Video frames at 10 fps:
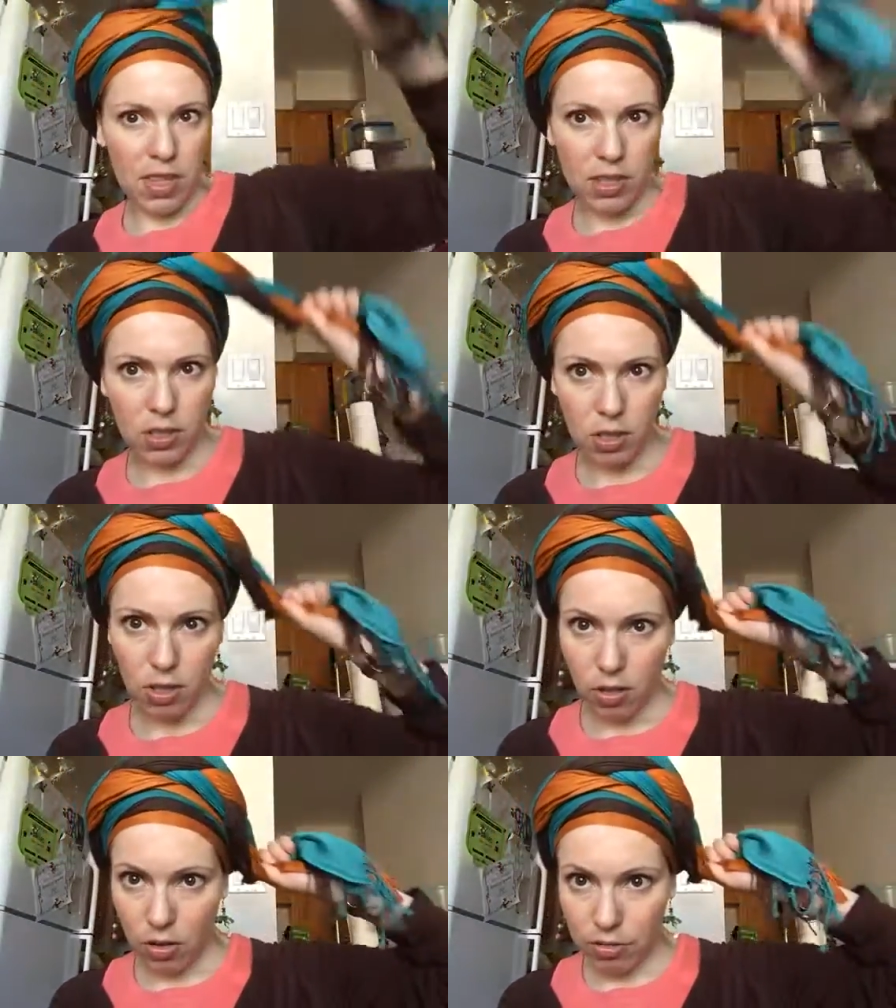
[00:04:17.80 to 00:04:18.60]
this
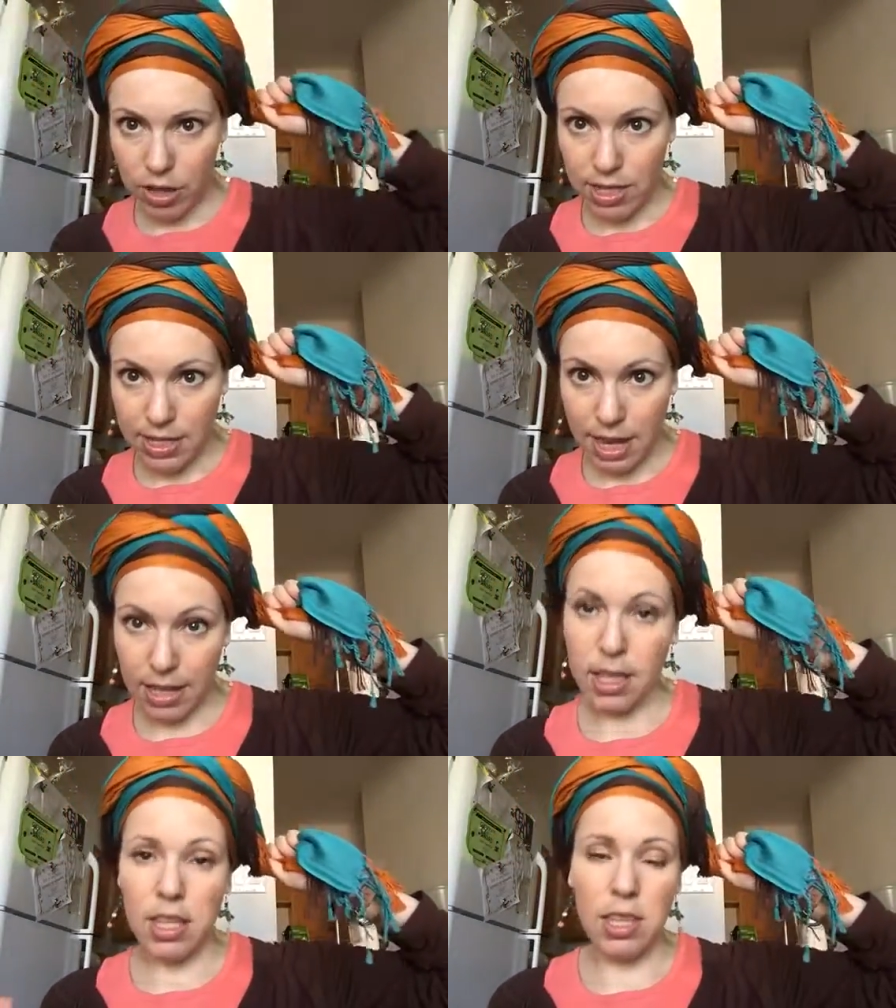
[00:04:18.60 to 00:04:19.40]
over the
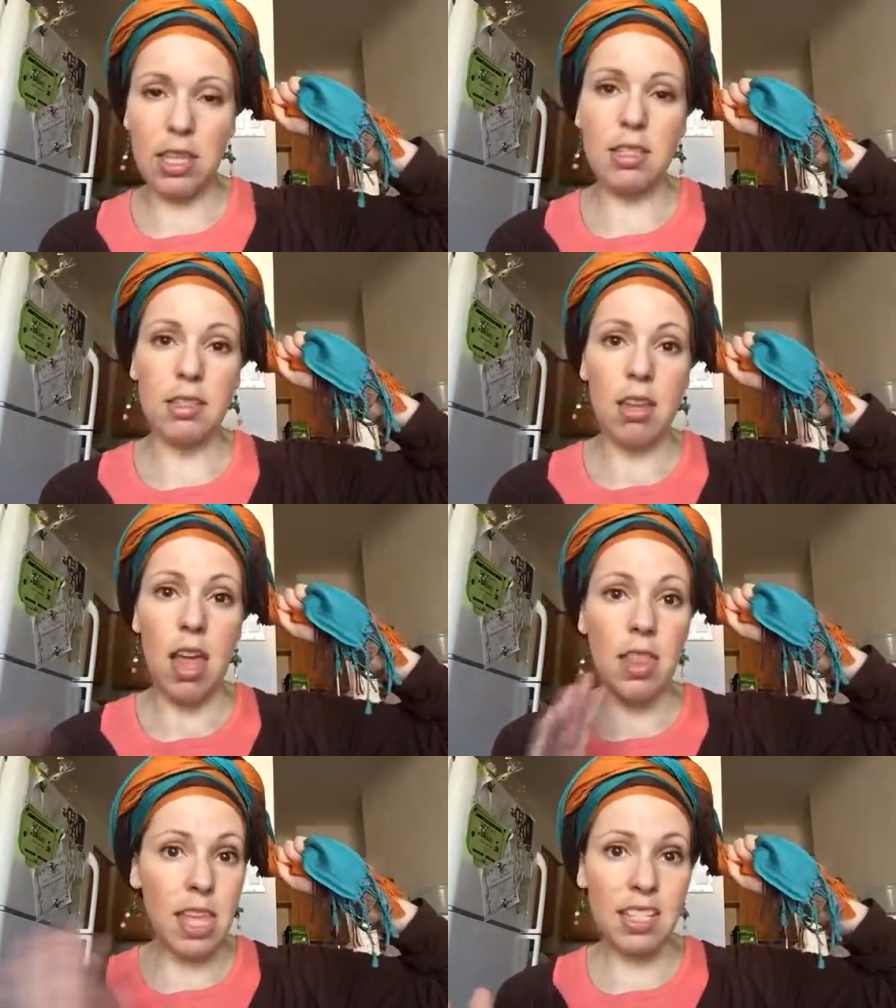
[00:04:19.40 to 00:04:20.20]
side like this,
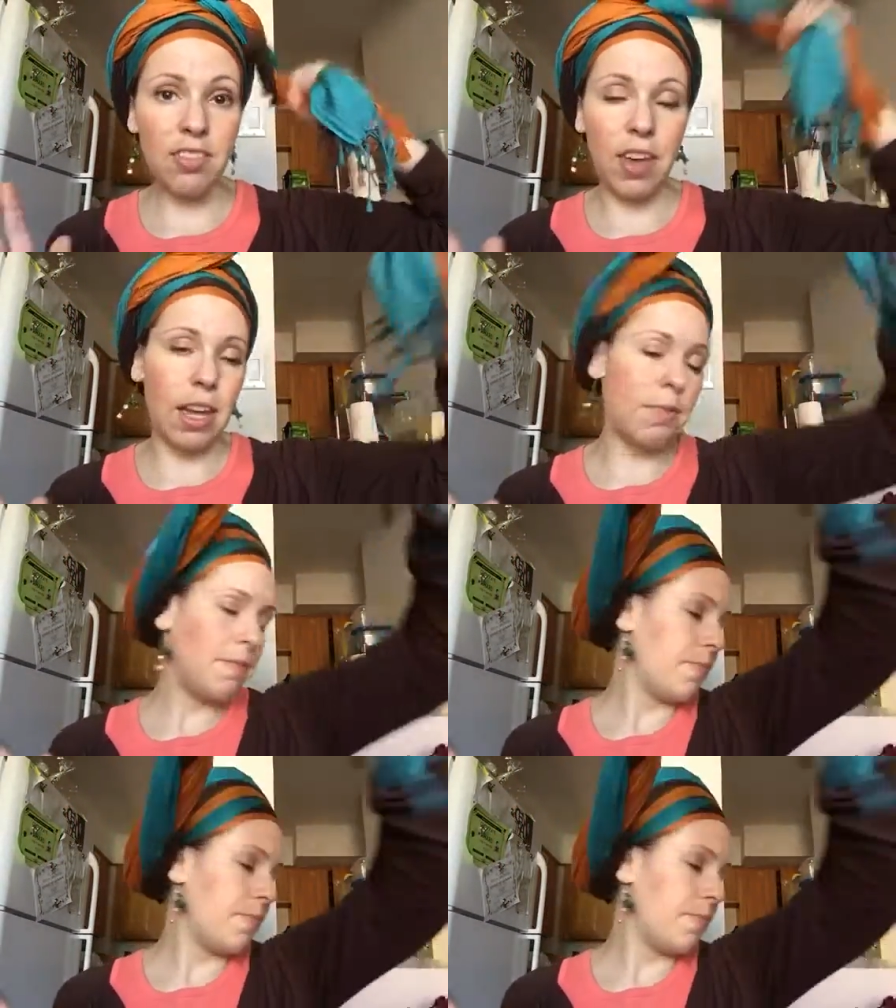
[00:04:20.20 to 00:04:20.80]
and that's fine.